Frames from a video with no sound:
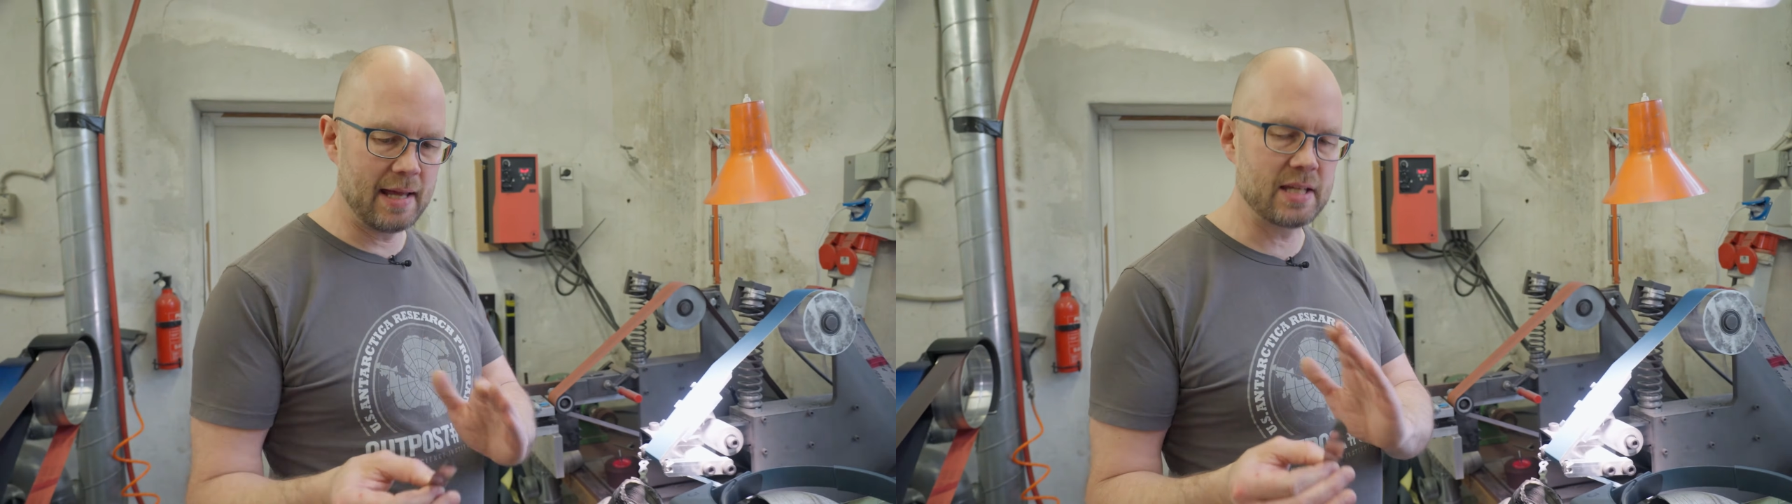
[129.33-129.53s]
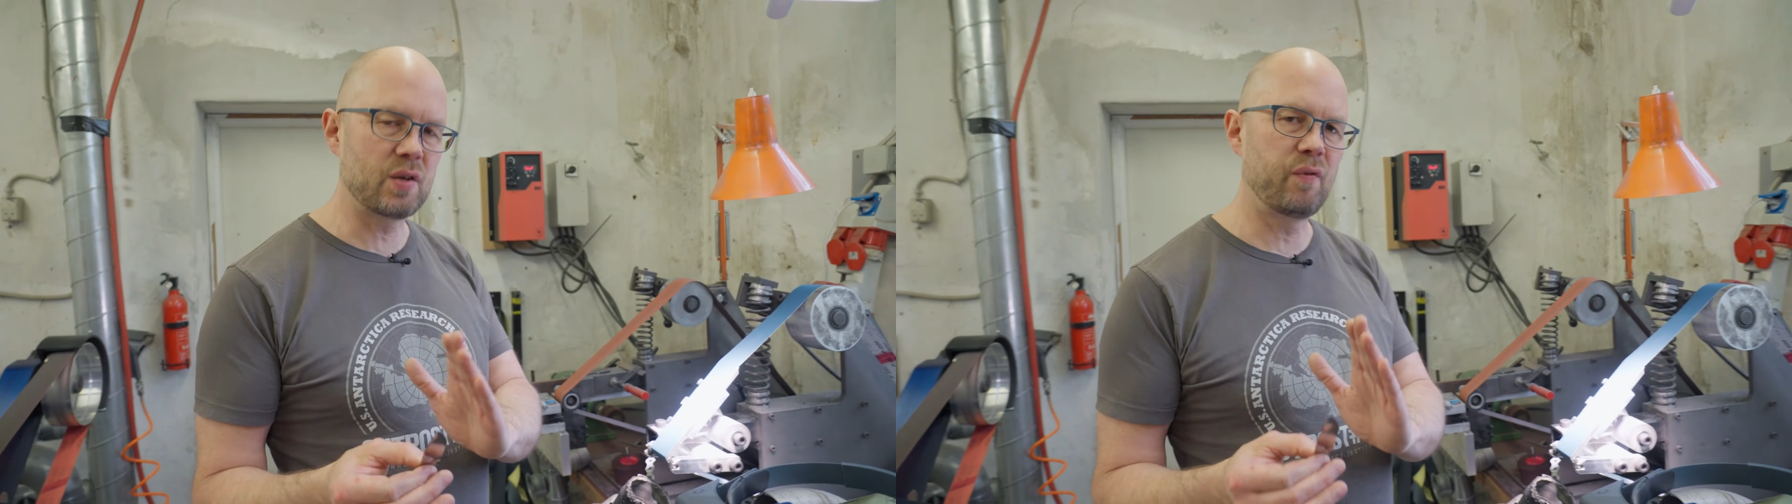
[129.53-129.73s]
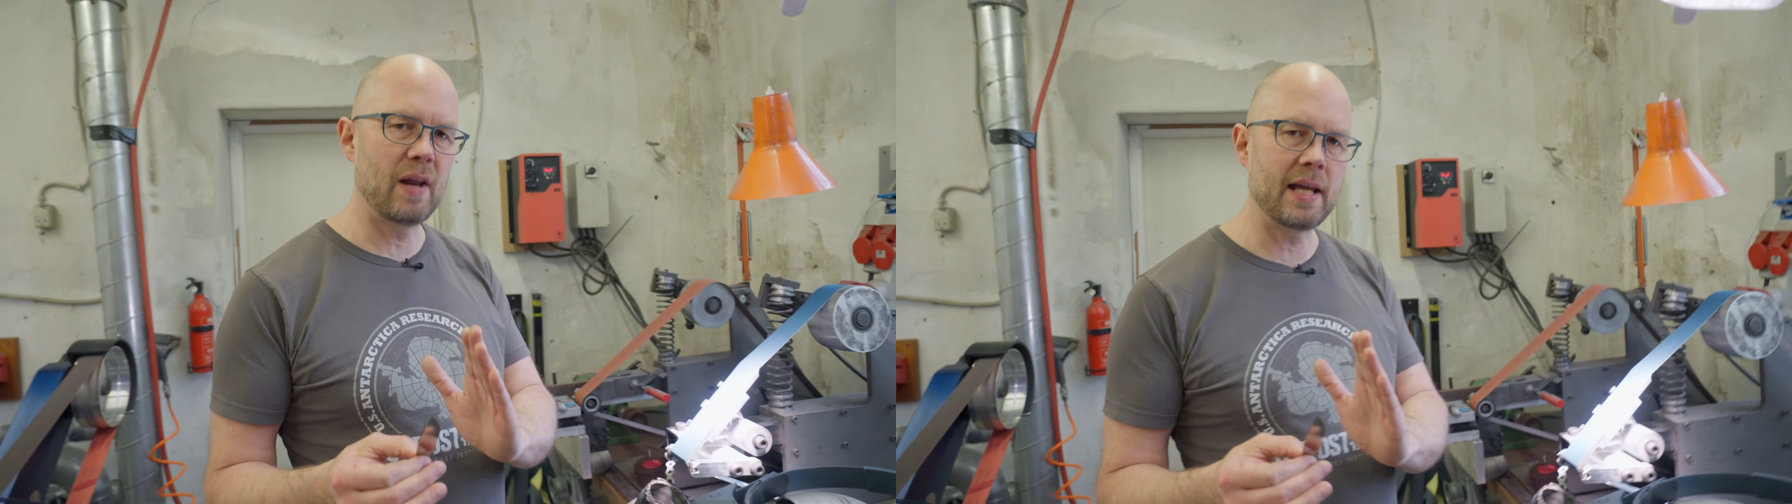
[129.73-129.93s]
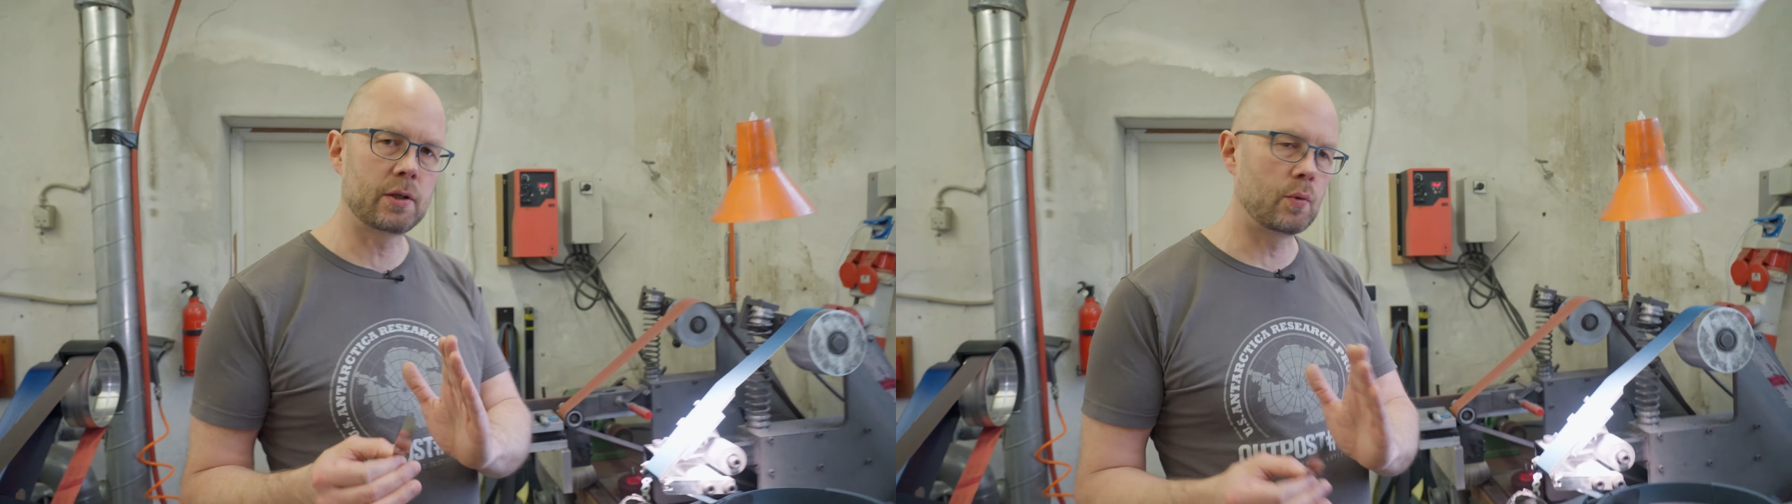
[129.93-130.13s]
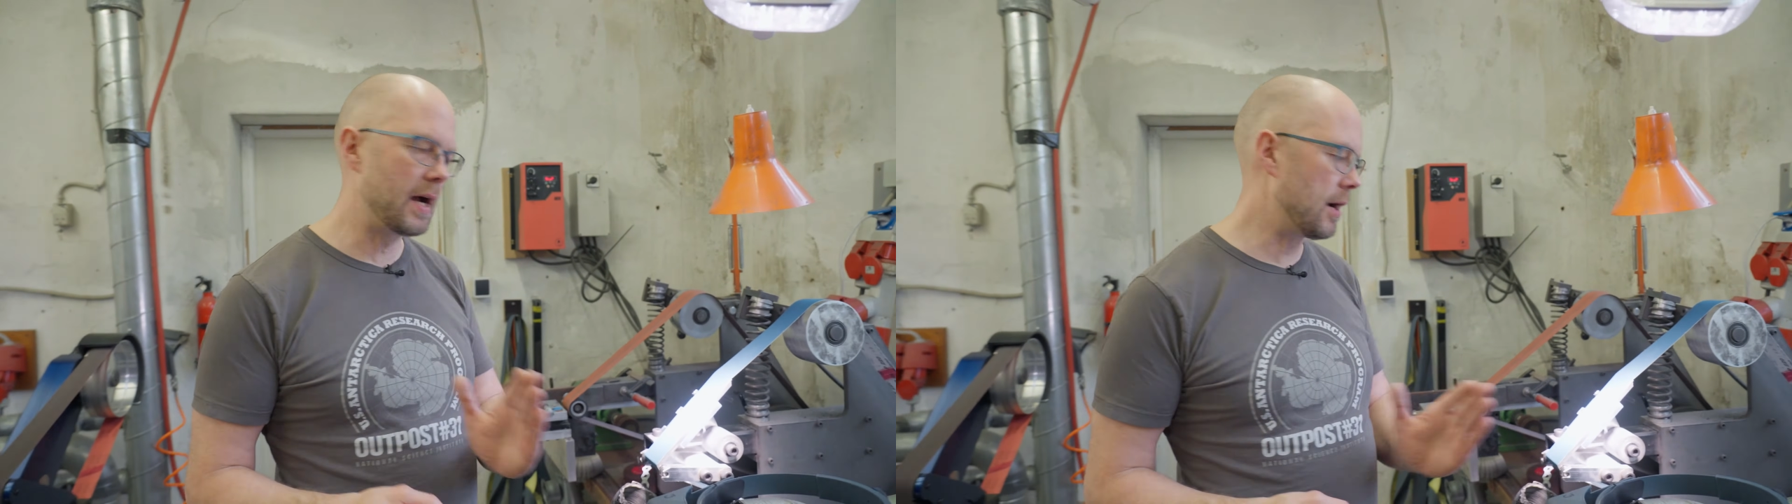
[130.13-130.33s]
is
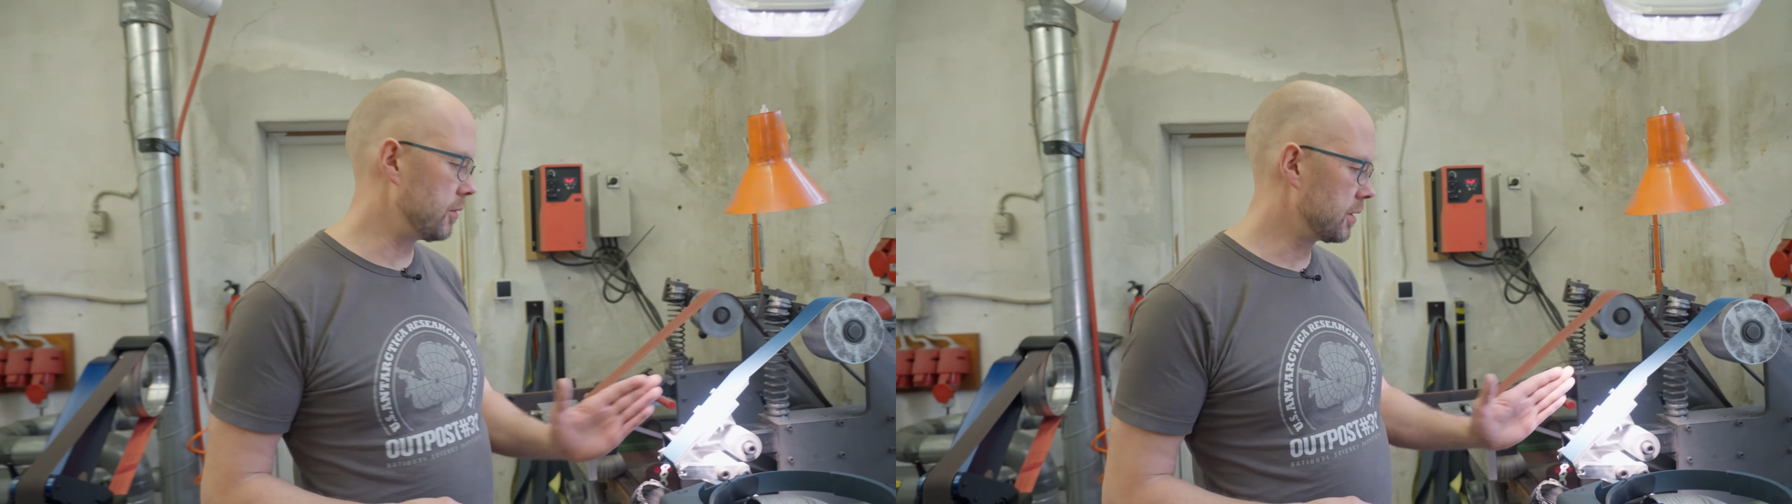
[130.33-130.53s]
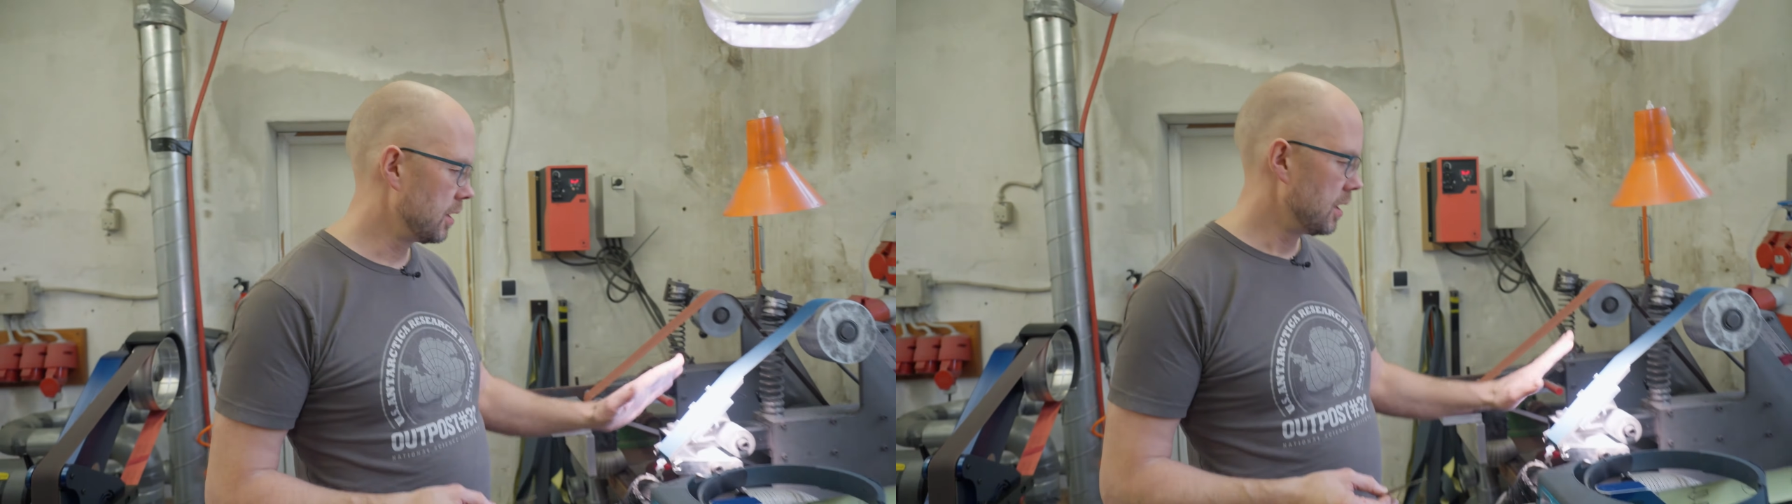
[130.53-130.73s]
flat ground,